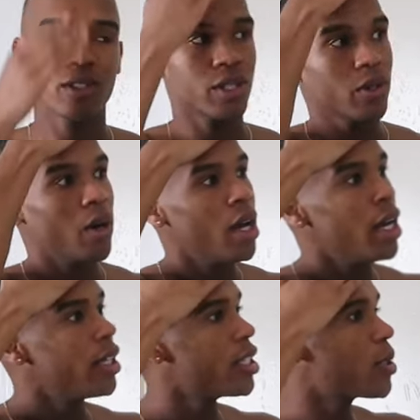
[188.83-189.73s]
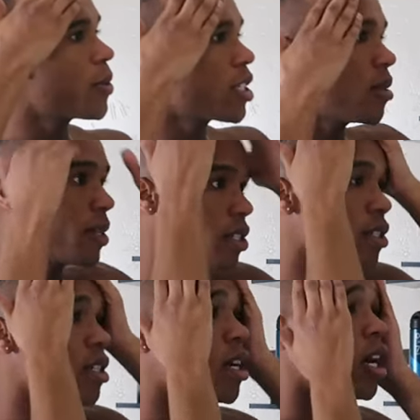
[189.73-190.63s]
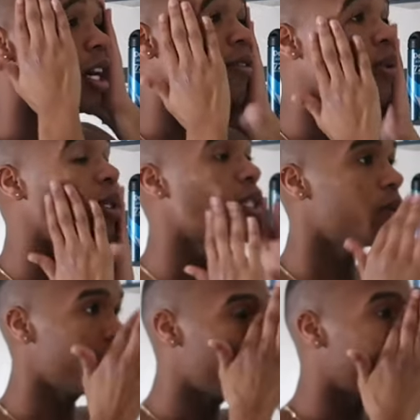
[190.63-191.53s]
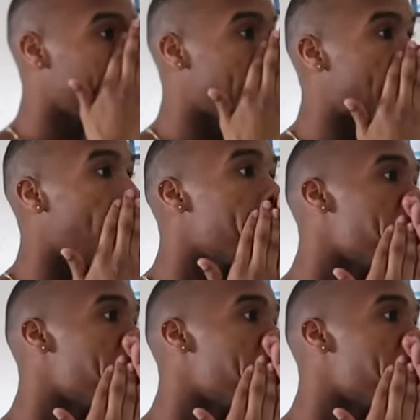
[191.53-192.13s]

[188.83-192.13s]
So in the spring semester of 2023,